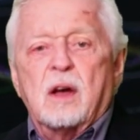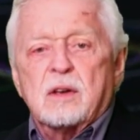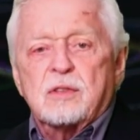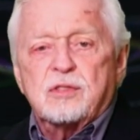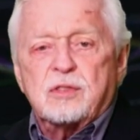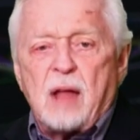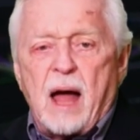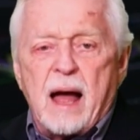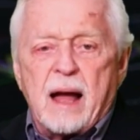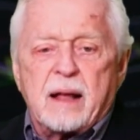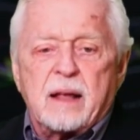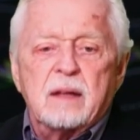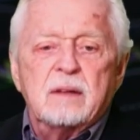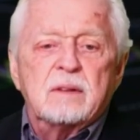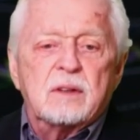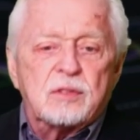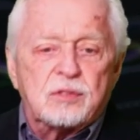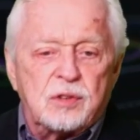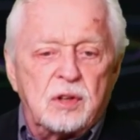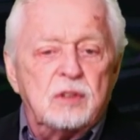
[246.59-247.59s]
stock
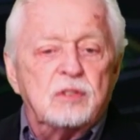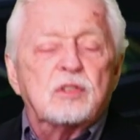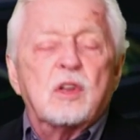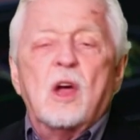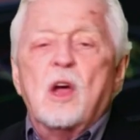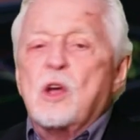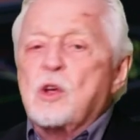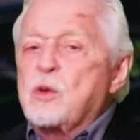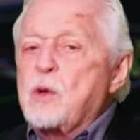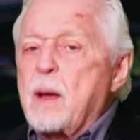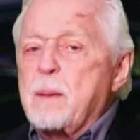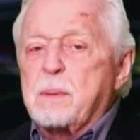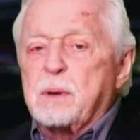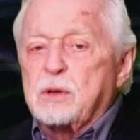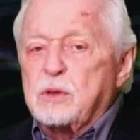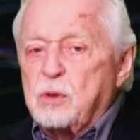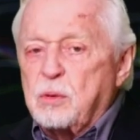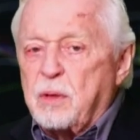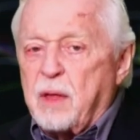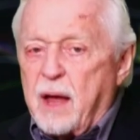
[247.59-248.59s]
indices, you're able
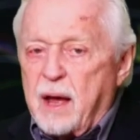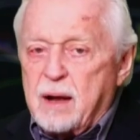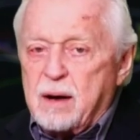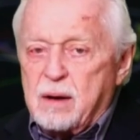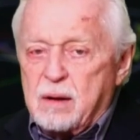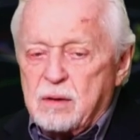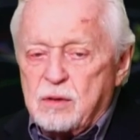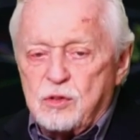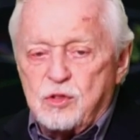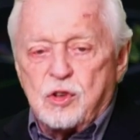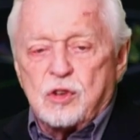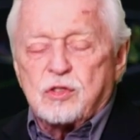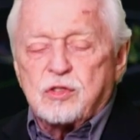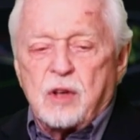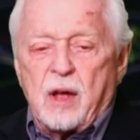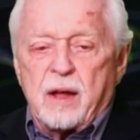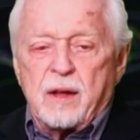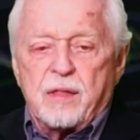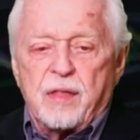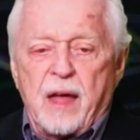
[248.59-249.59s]
to do that just
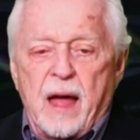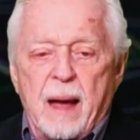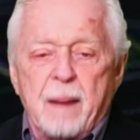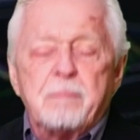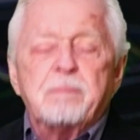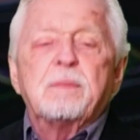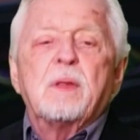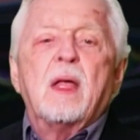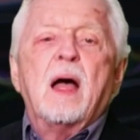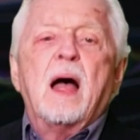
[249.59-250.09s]
like that.